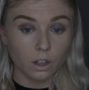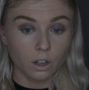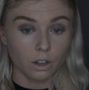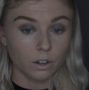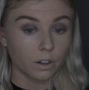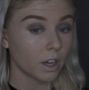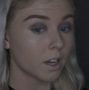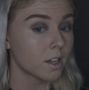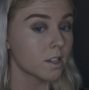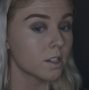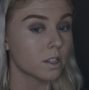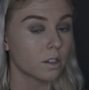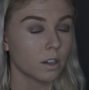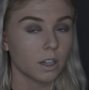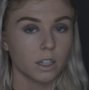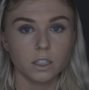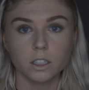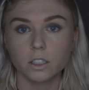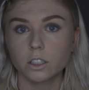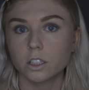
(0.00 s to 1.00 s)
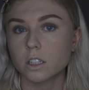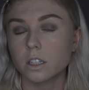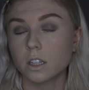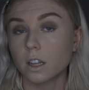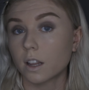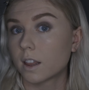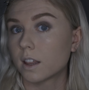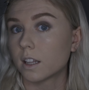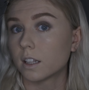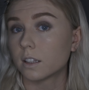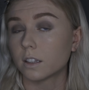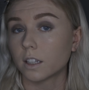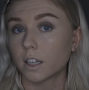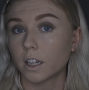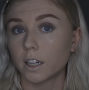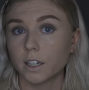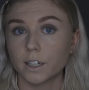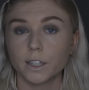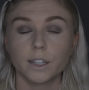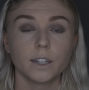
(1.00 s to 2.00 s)
Okay, so I did just a thin
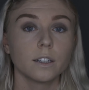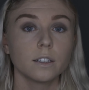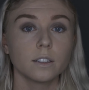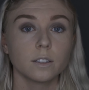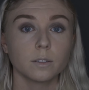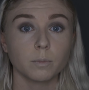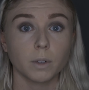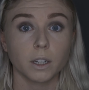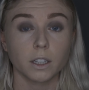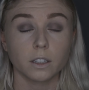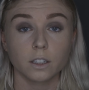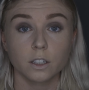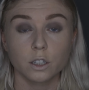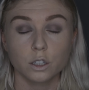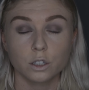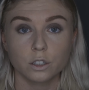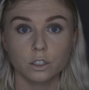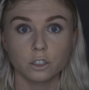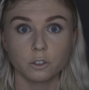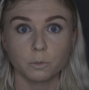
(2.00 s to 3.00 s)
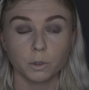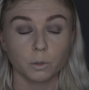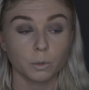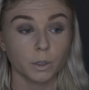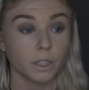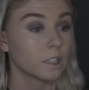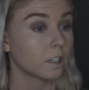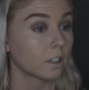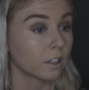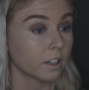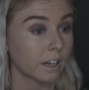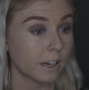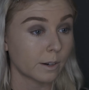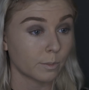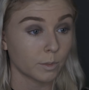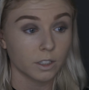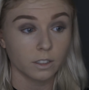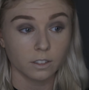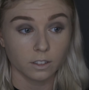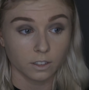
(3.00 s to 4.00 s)
layer. It might look super weird on
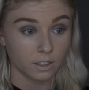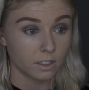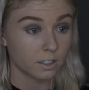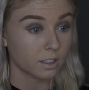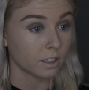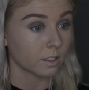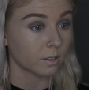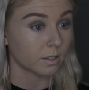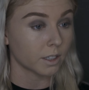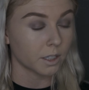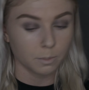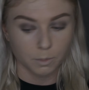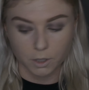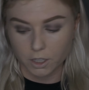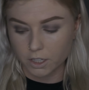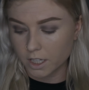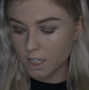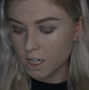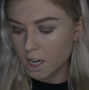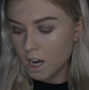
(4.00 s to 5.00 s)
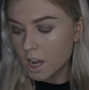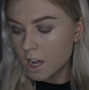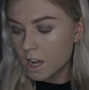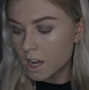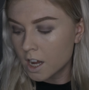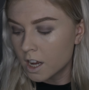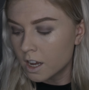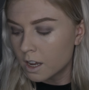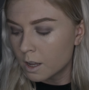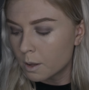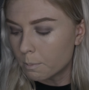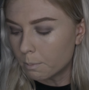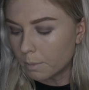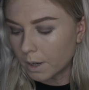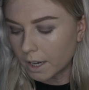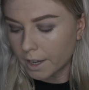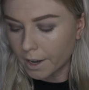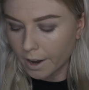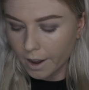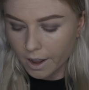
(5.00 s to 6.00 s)
camera. It looks kind of weird in person.
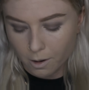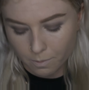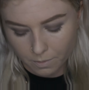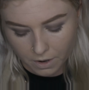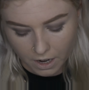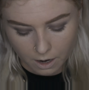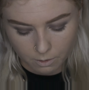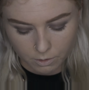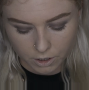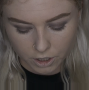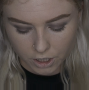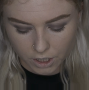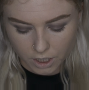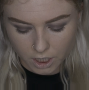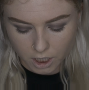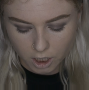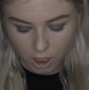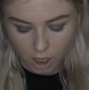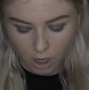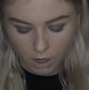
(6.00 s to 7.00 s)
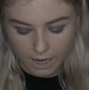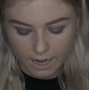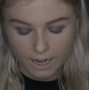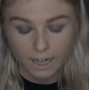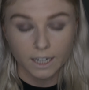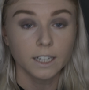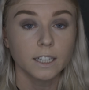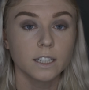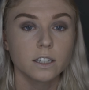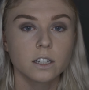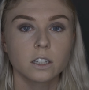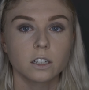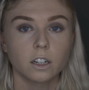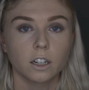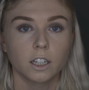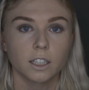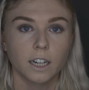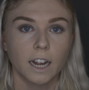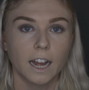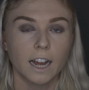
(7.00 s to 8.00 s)
But now we're just gonna go ahead and
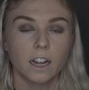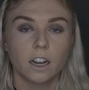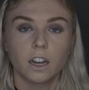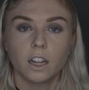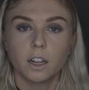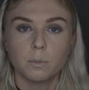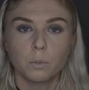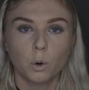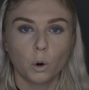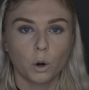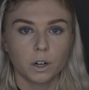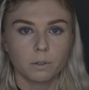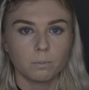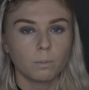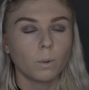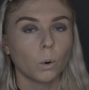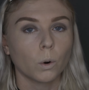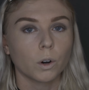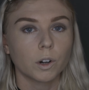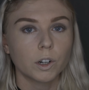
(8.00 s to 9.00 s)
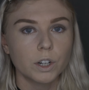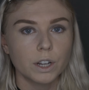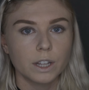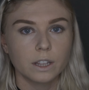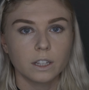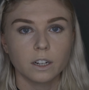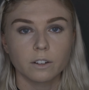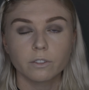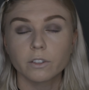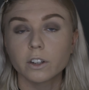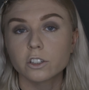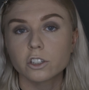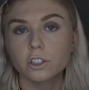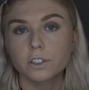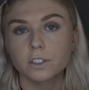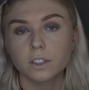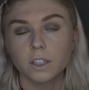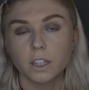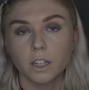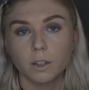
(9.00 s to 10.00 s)
start adding more and more, and then
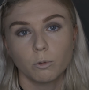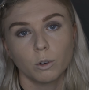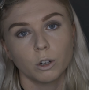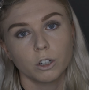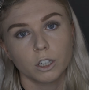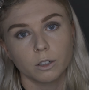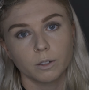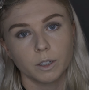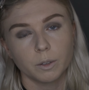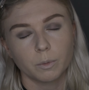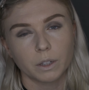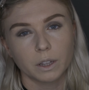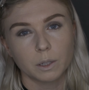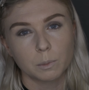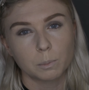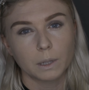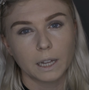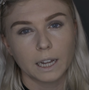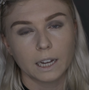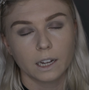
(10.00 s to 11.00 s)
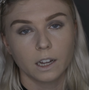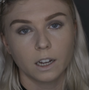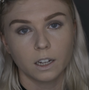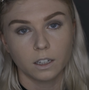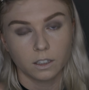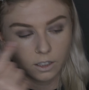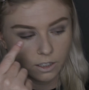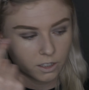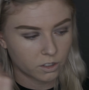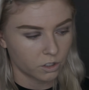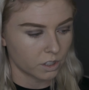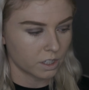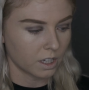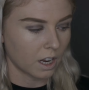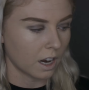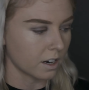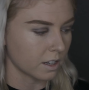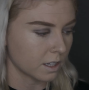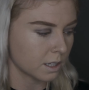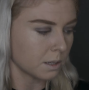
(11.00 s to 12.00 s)
eventually we'll go in with the black color and just
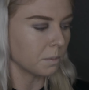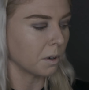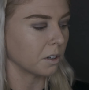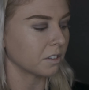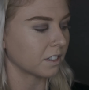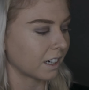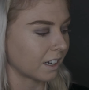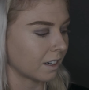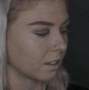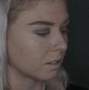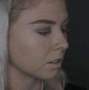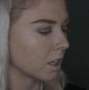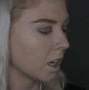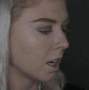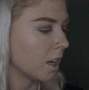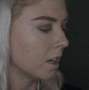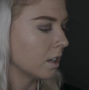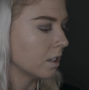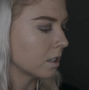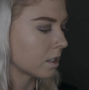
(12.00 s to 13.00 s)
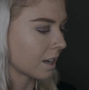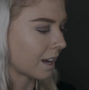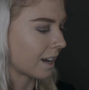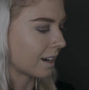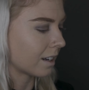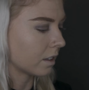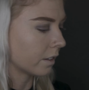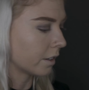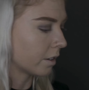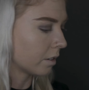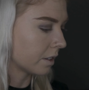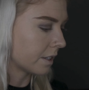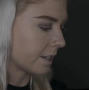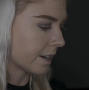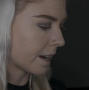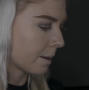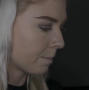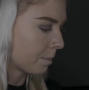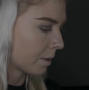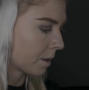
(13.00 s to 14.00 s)
kind of smoke it out to add a little
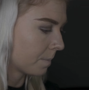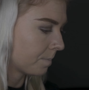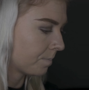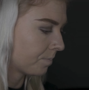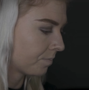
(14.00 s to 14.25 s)
depth.